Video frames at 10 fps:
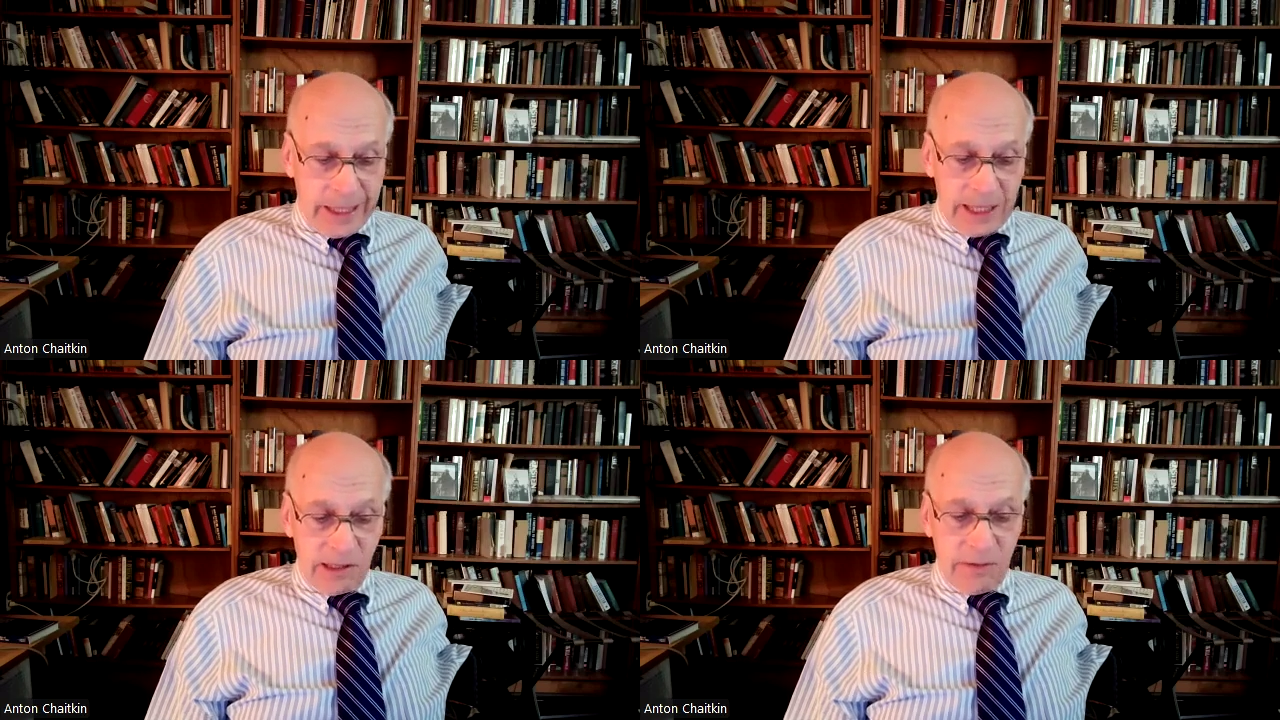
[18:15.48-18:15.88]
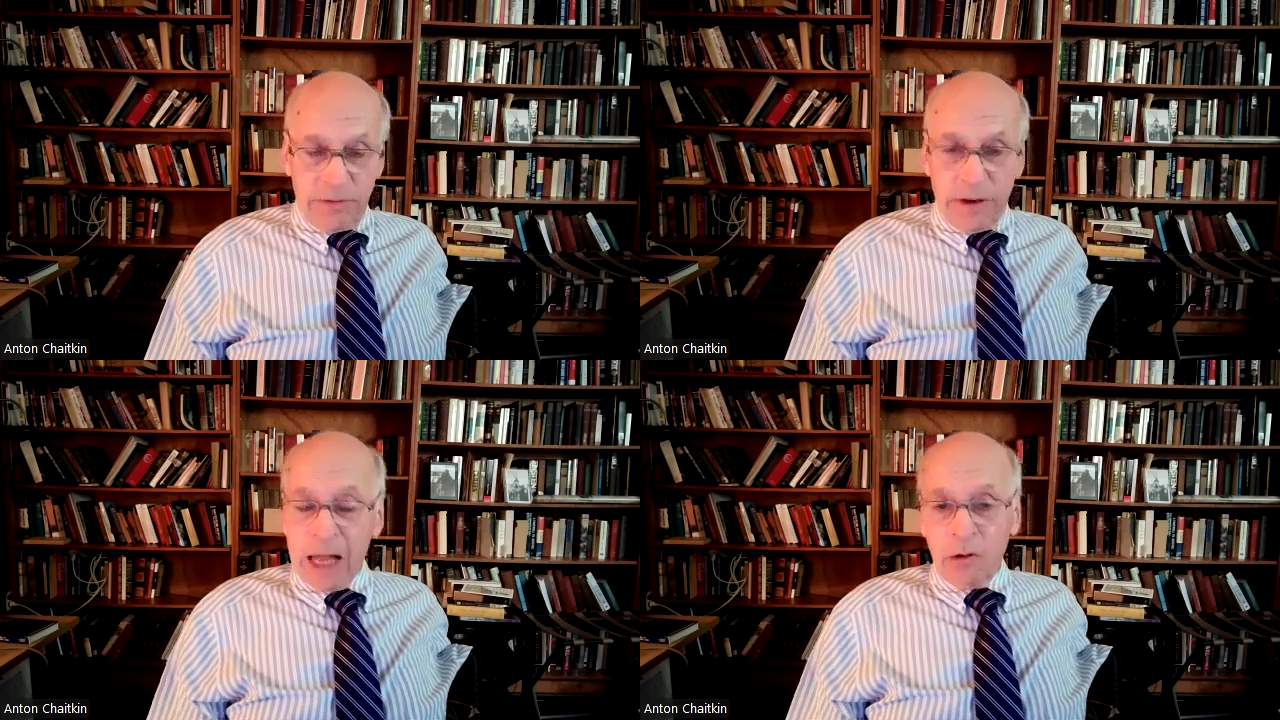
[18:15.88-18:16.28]
guess the
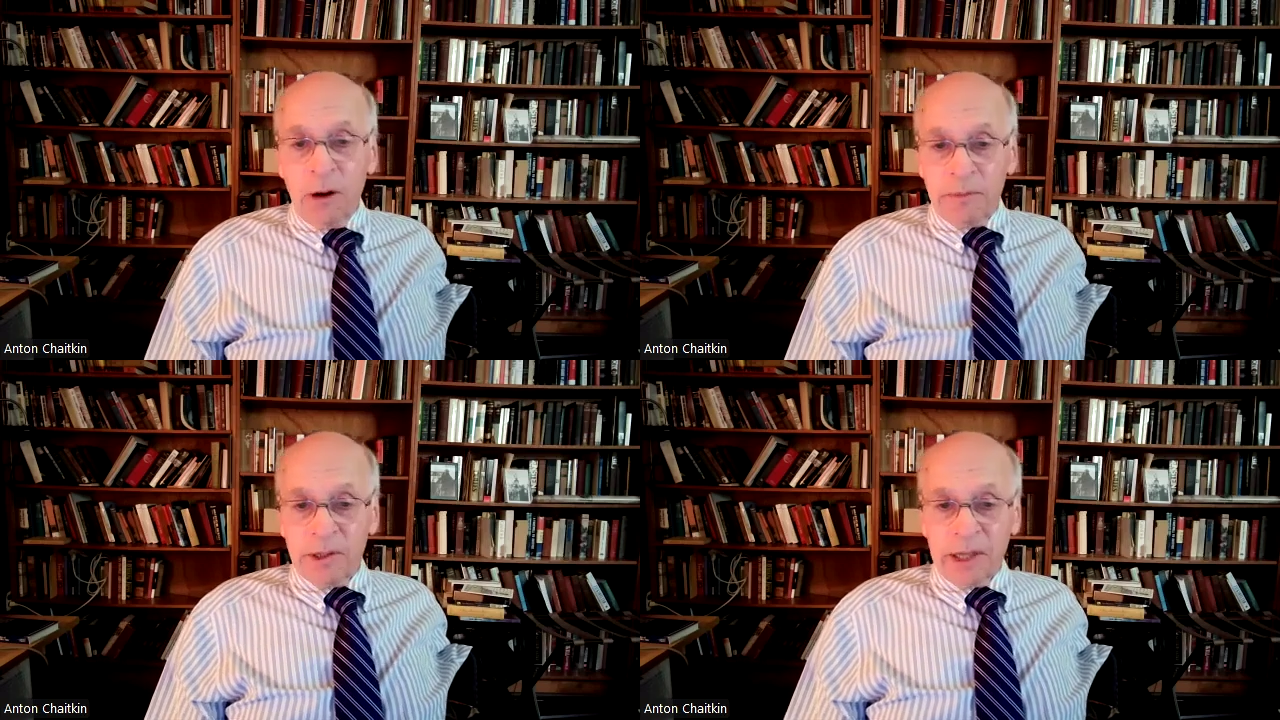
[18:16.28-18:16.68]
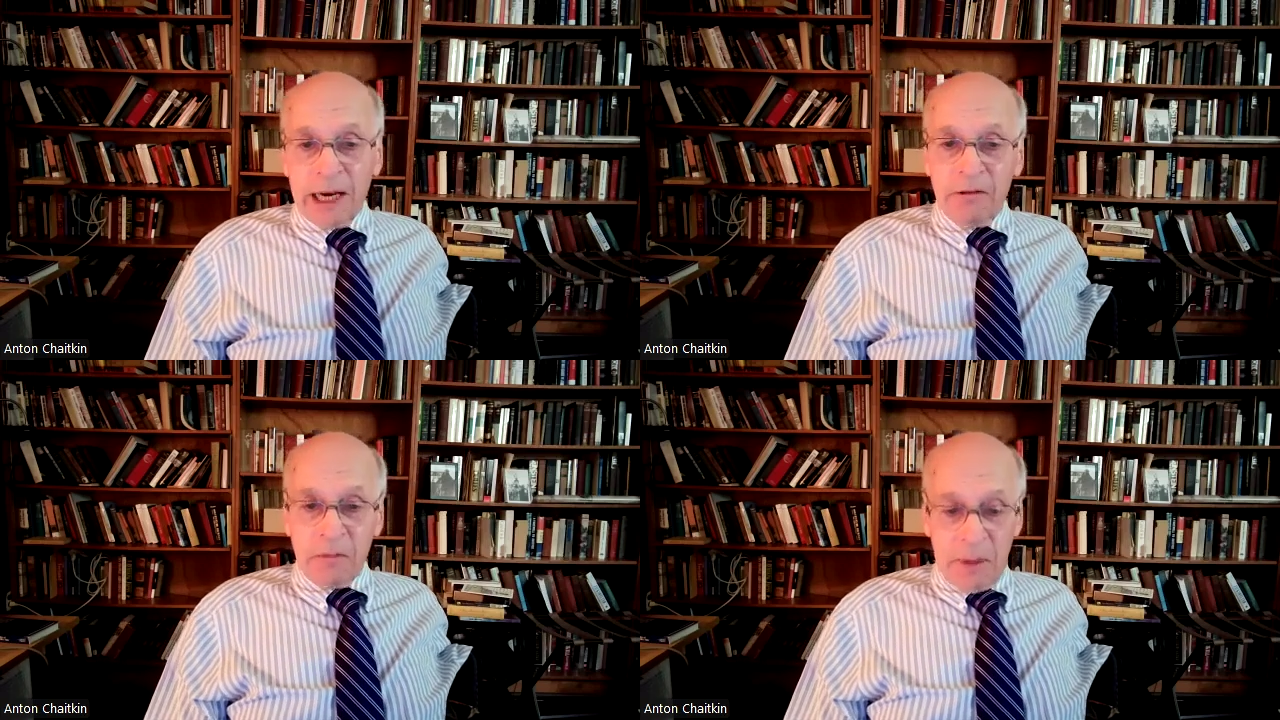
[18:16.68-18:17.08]
follow-up to
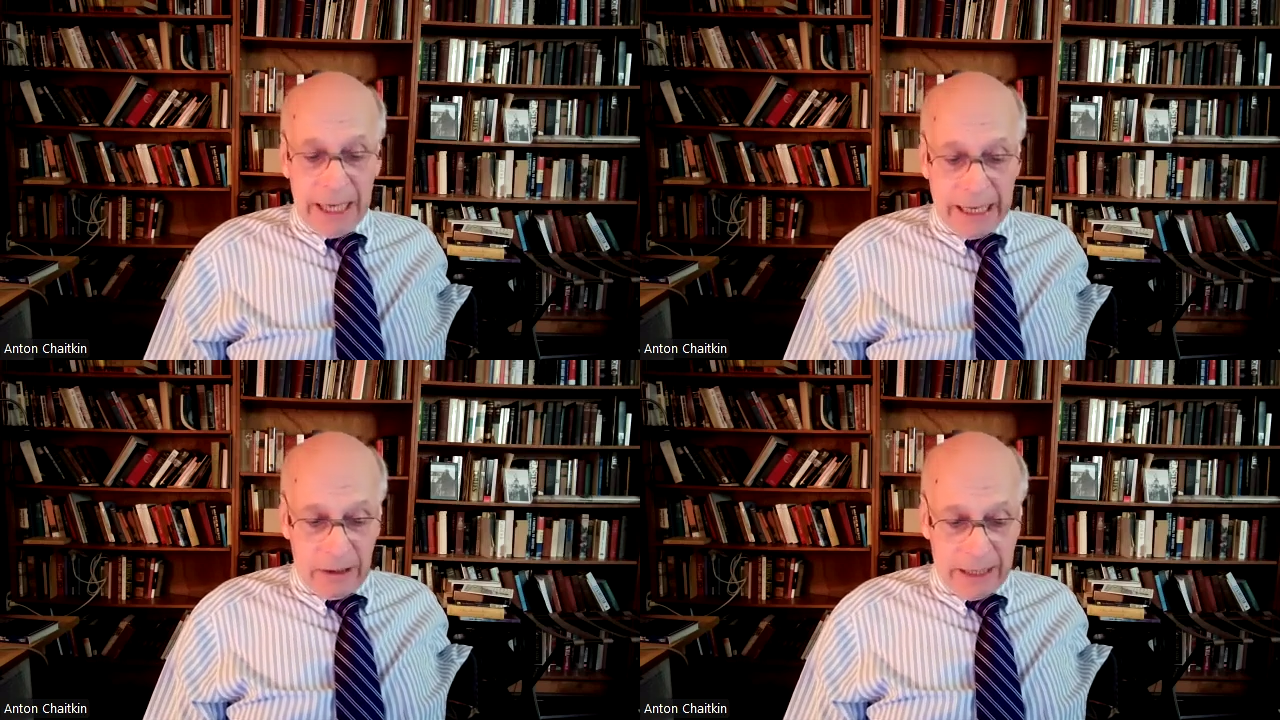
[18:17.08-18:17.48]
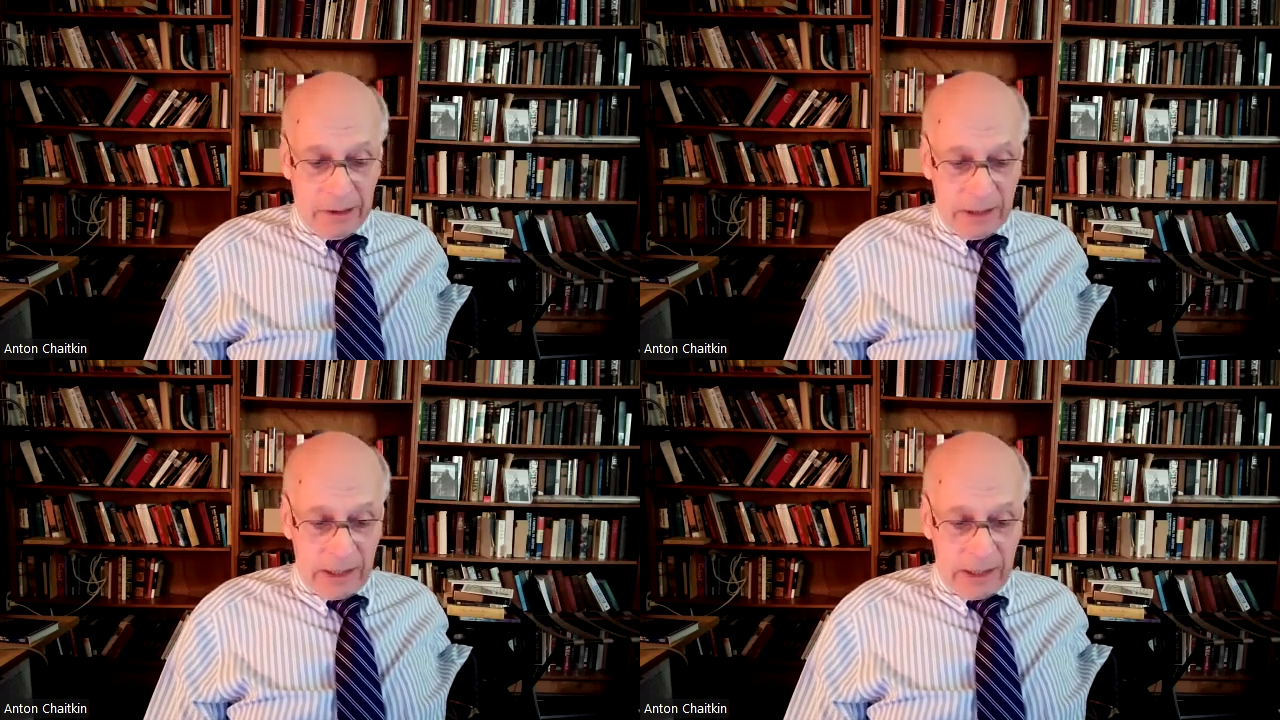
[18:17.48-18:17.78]
that would be how